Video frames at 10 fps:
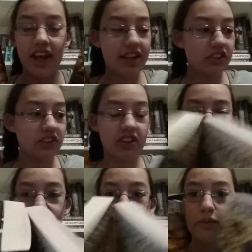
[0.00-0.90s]
I know they're not
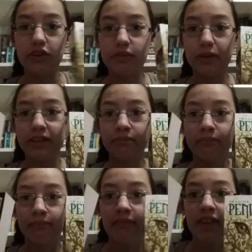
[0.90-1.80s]
the same book, but
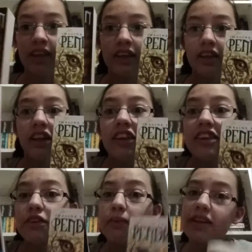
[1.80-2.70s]

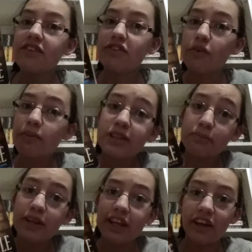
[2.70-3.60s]
this one is so
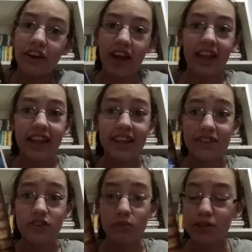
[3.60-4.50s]
much prettier. I like
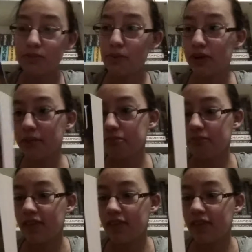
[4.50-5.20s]
it so much more.